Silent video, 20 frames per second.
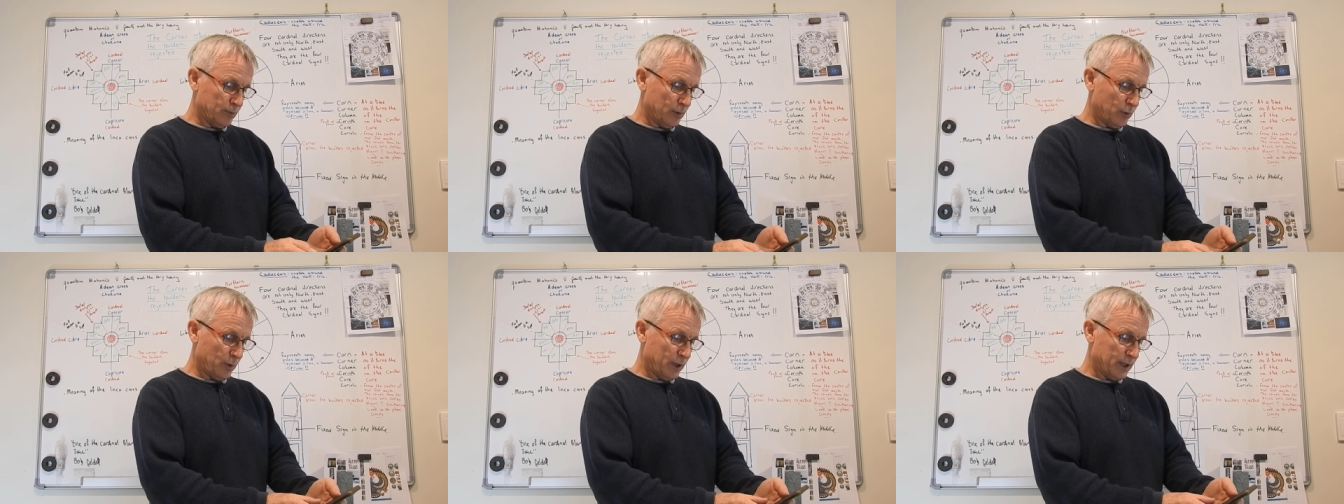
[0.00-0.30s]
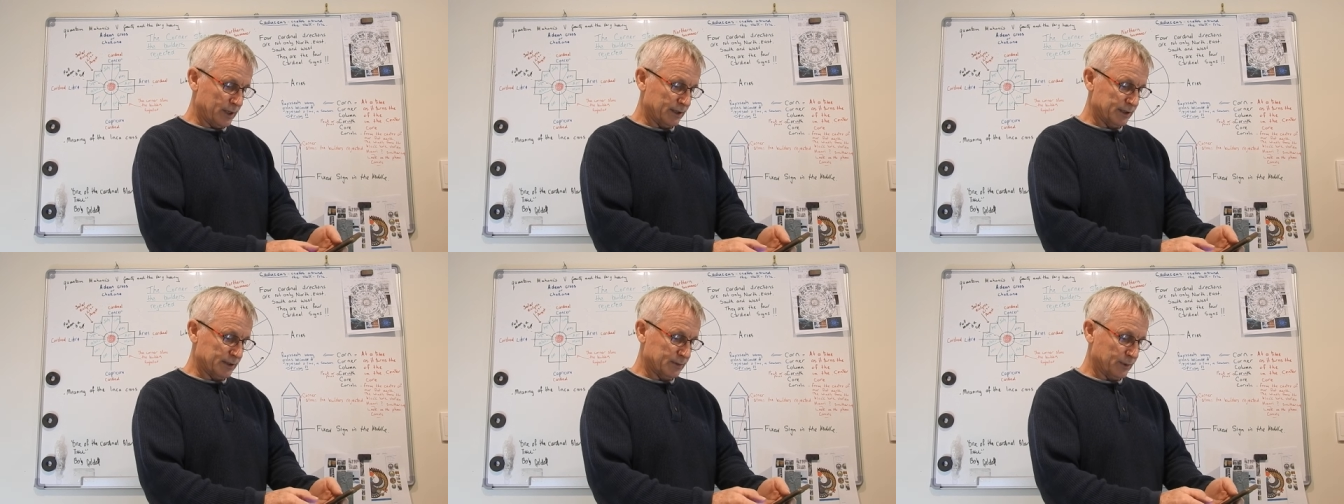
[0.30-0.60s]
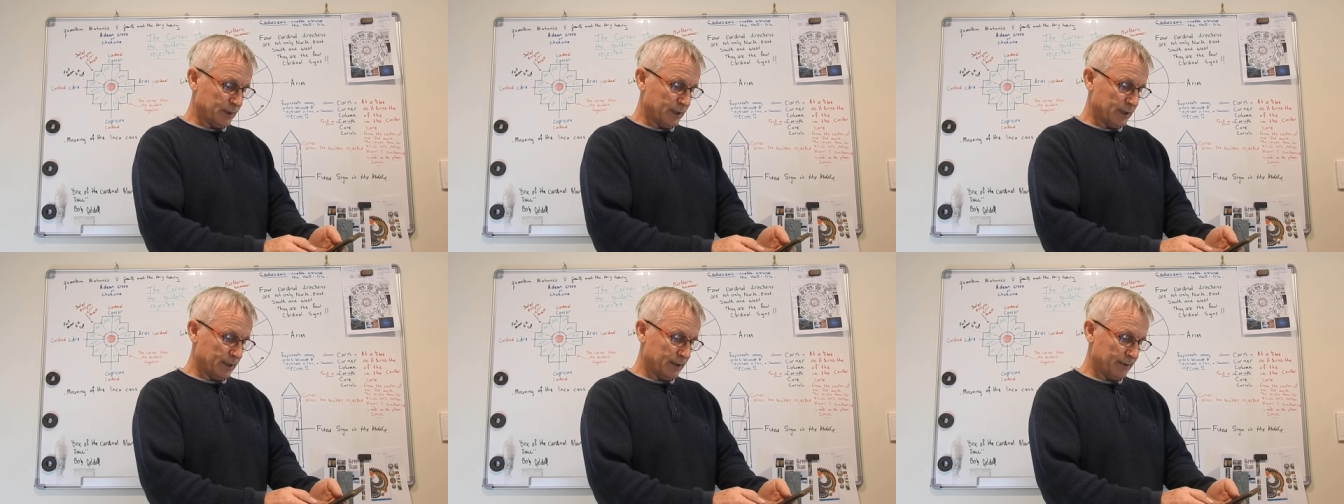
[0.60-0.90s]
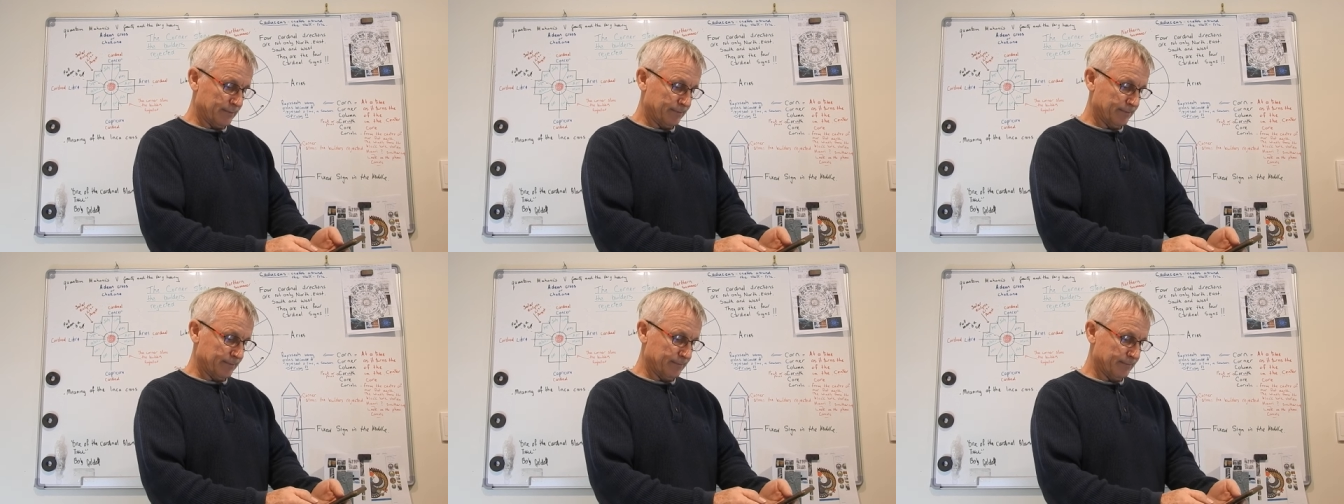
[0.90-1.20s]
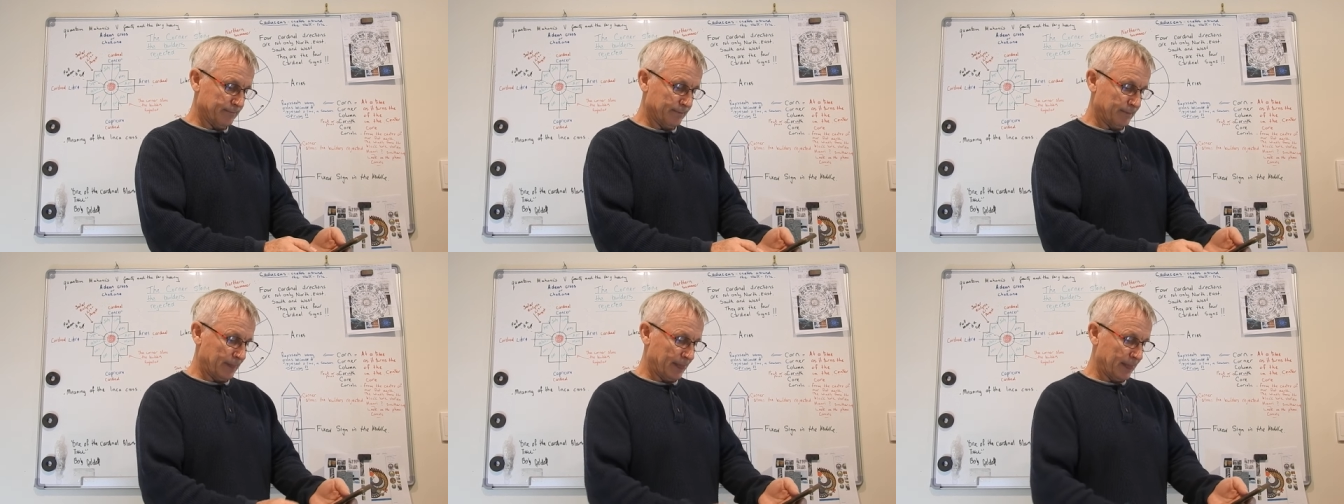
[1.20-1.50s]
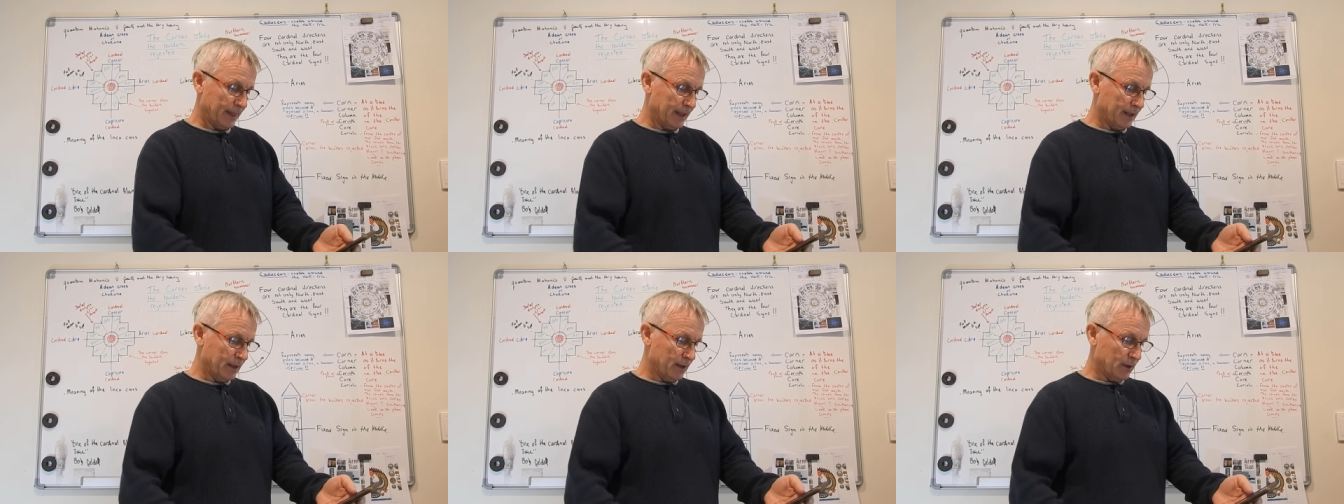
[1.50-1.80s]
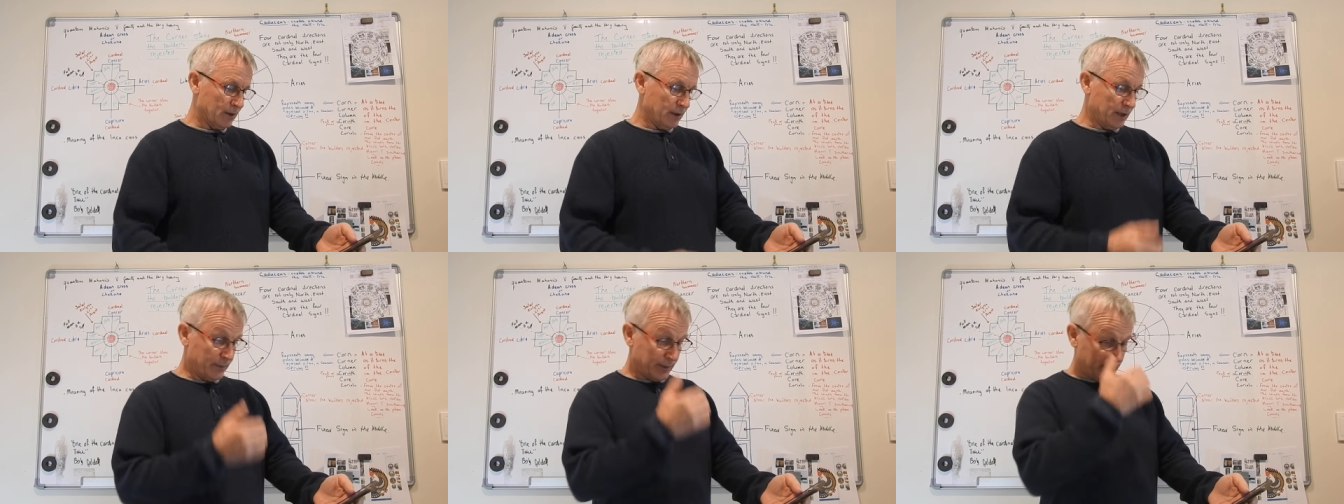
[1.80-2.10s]
my way this way.
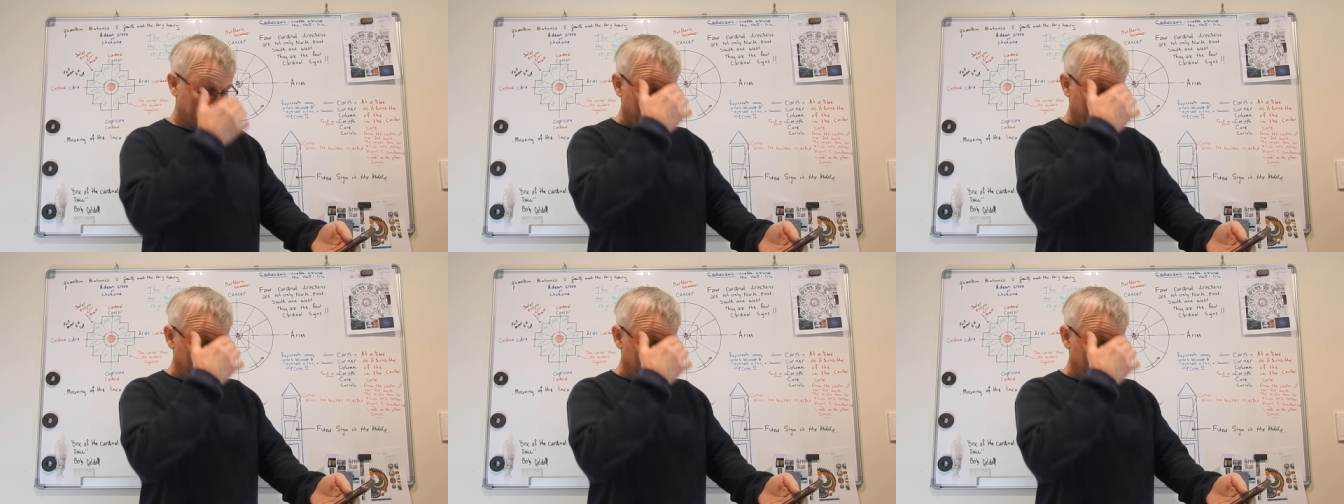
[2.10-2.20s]
Oh, here we